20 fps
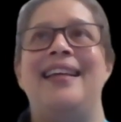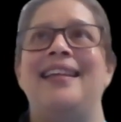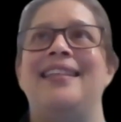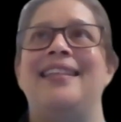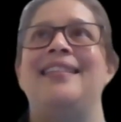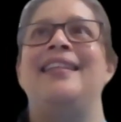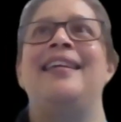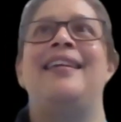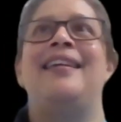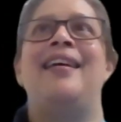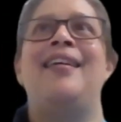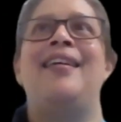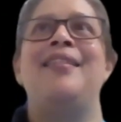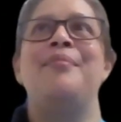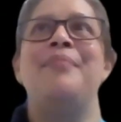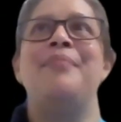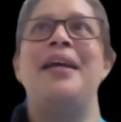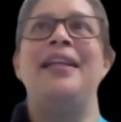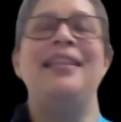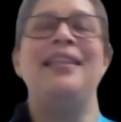There are
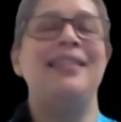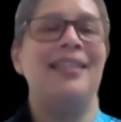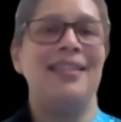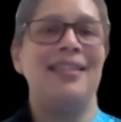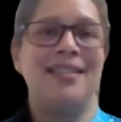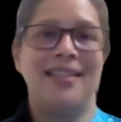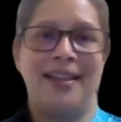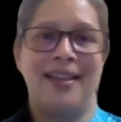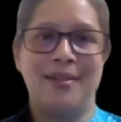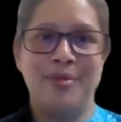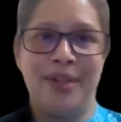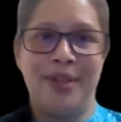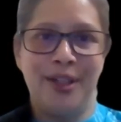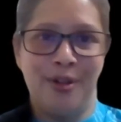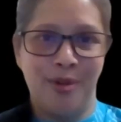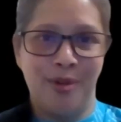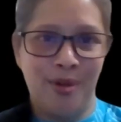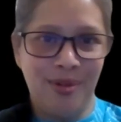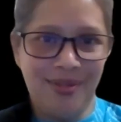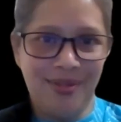many things that we
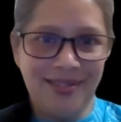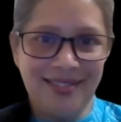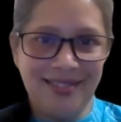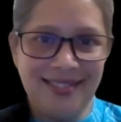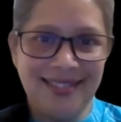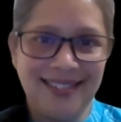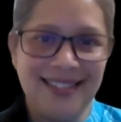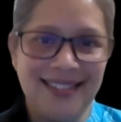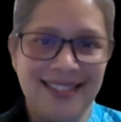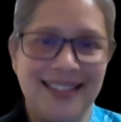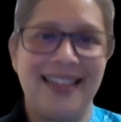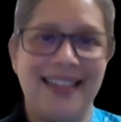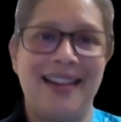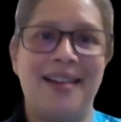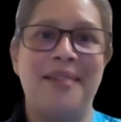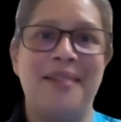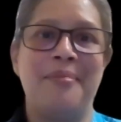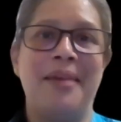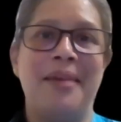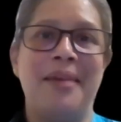know. There
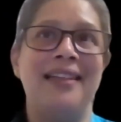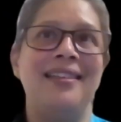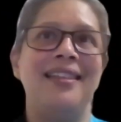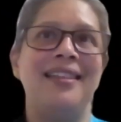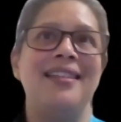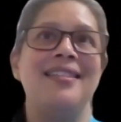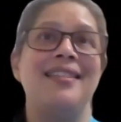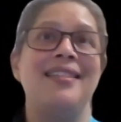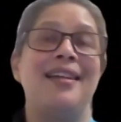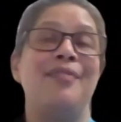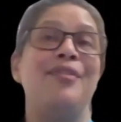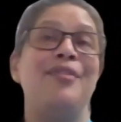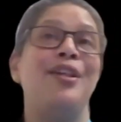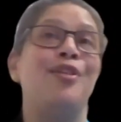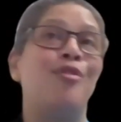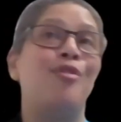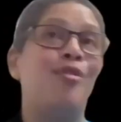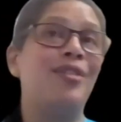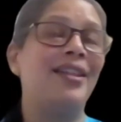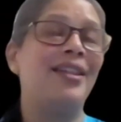are many things that we
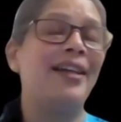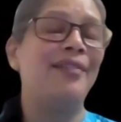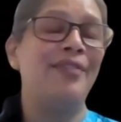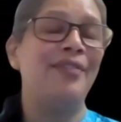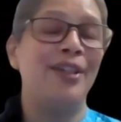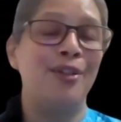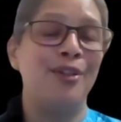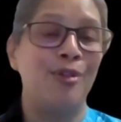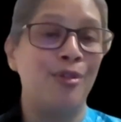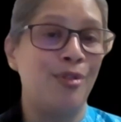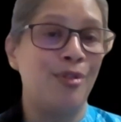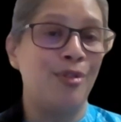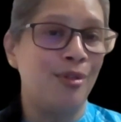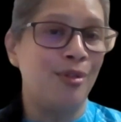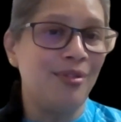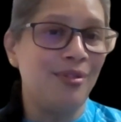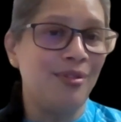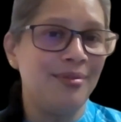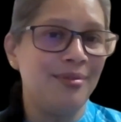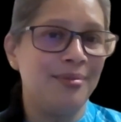know that we don't
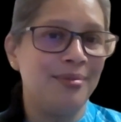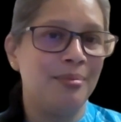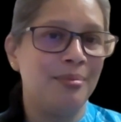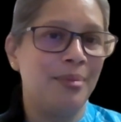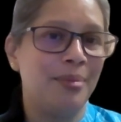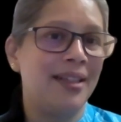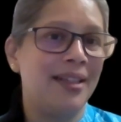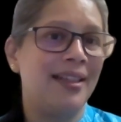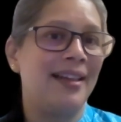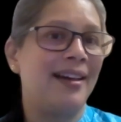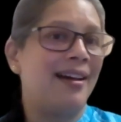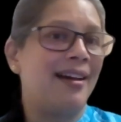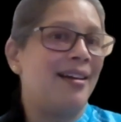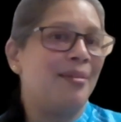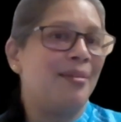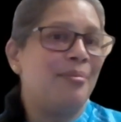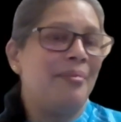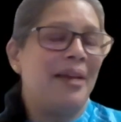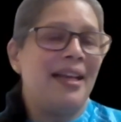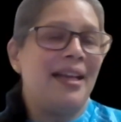know, but there
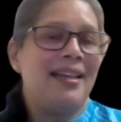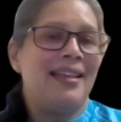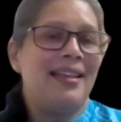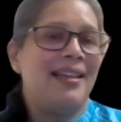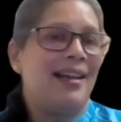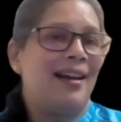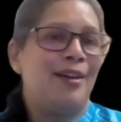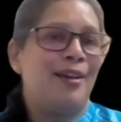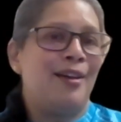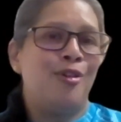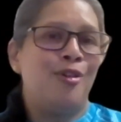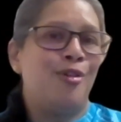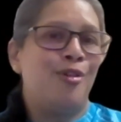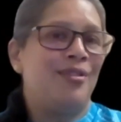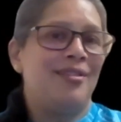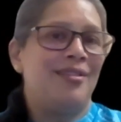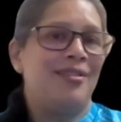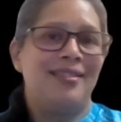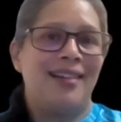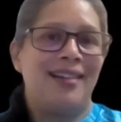are many
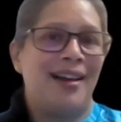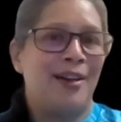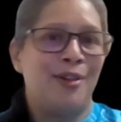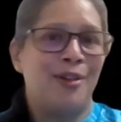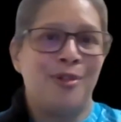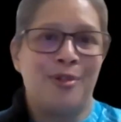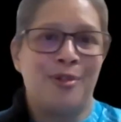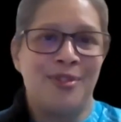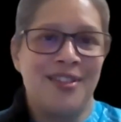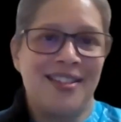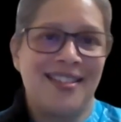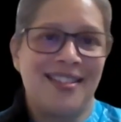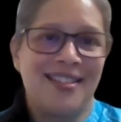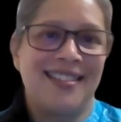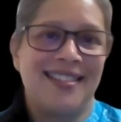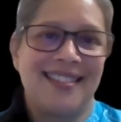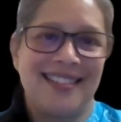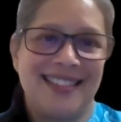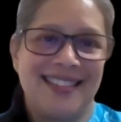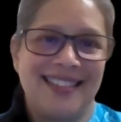unknowns.
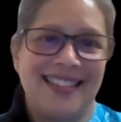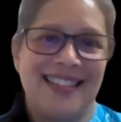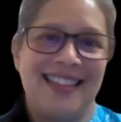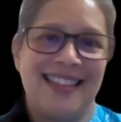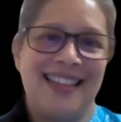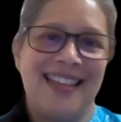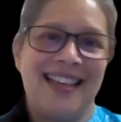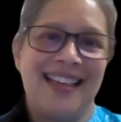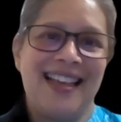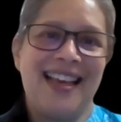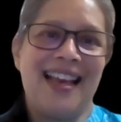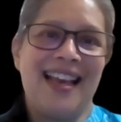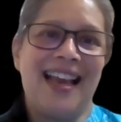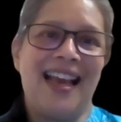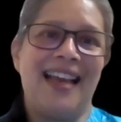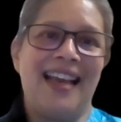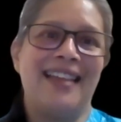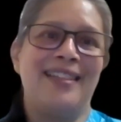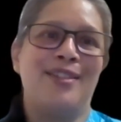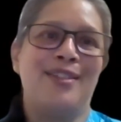
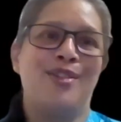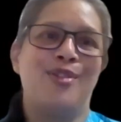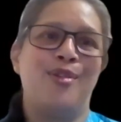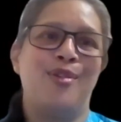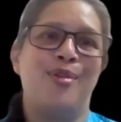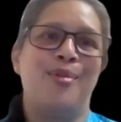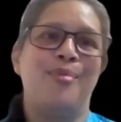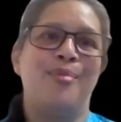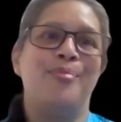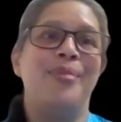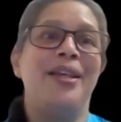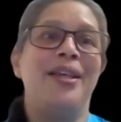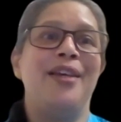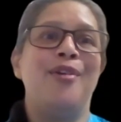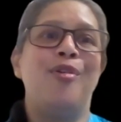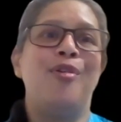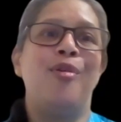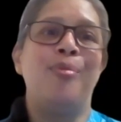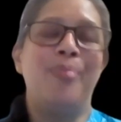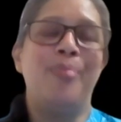And so be
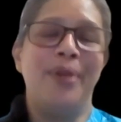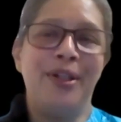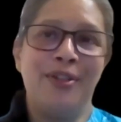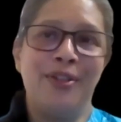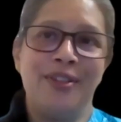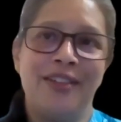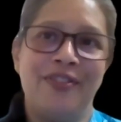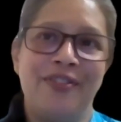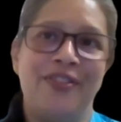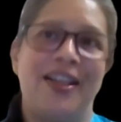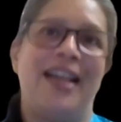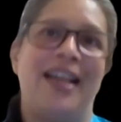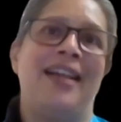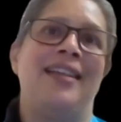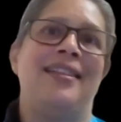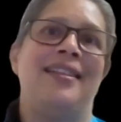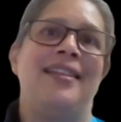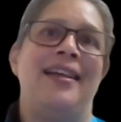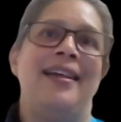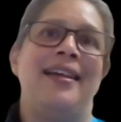open to the
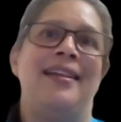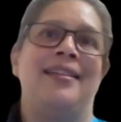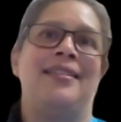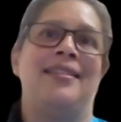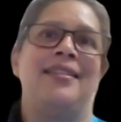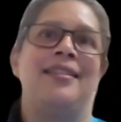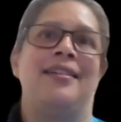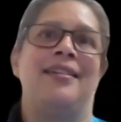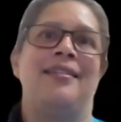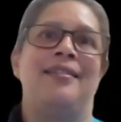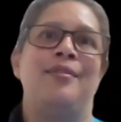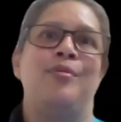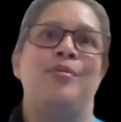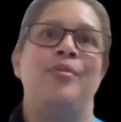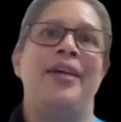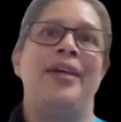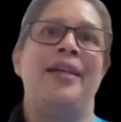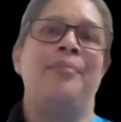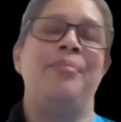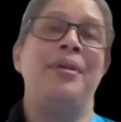fact that
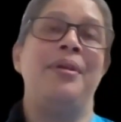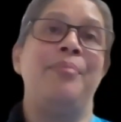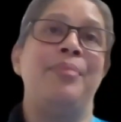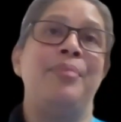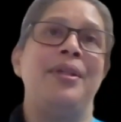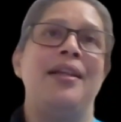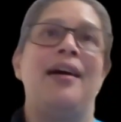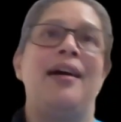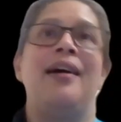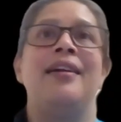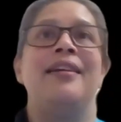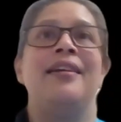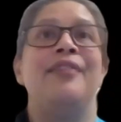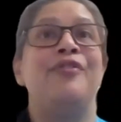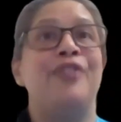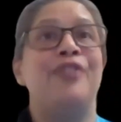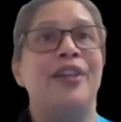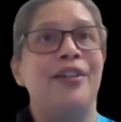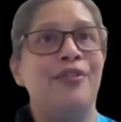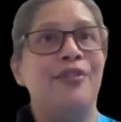when people are
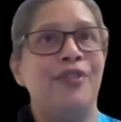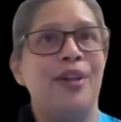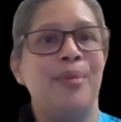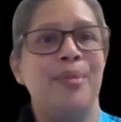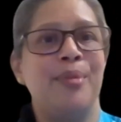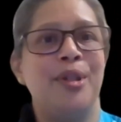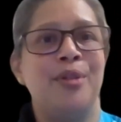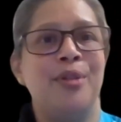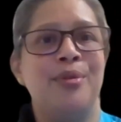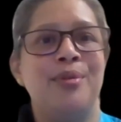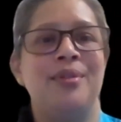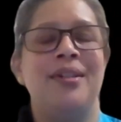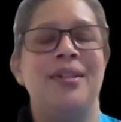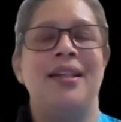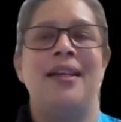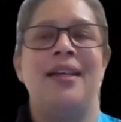different from you,